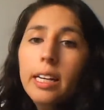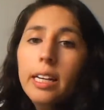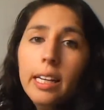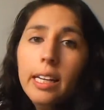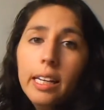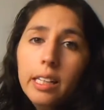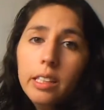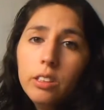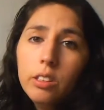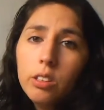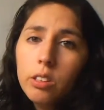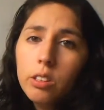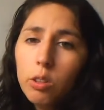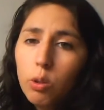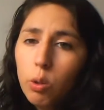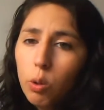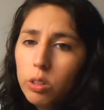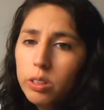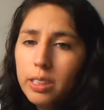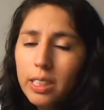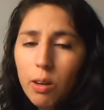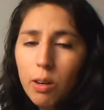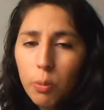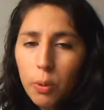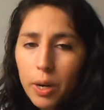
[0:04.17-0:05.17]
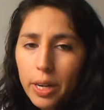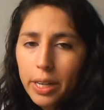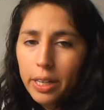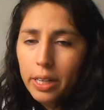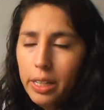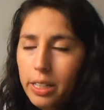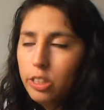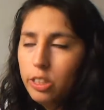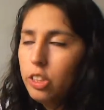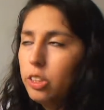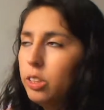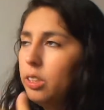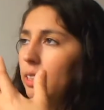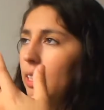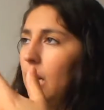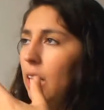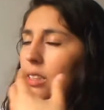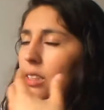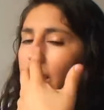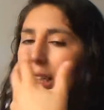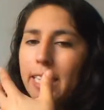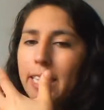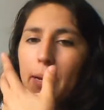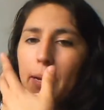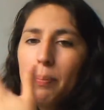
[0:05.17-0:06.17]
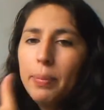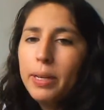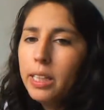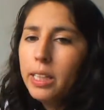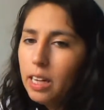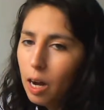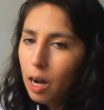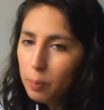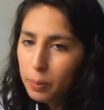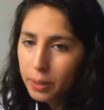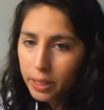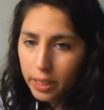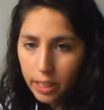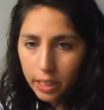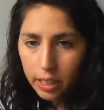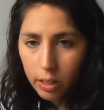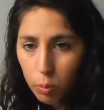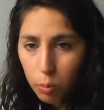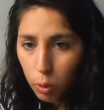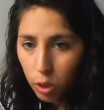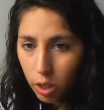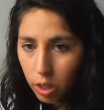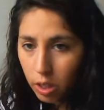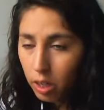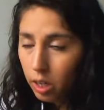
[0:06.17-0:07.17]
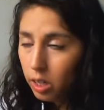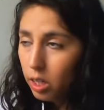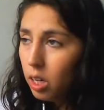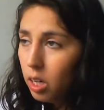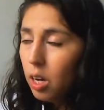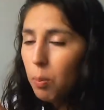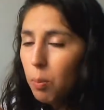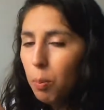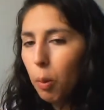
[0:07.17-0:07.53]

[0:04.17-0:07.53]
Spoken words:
Interquartile range sounds like a big complicated word,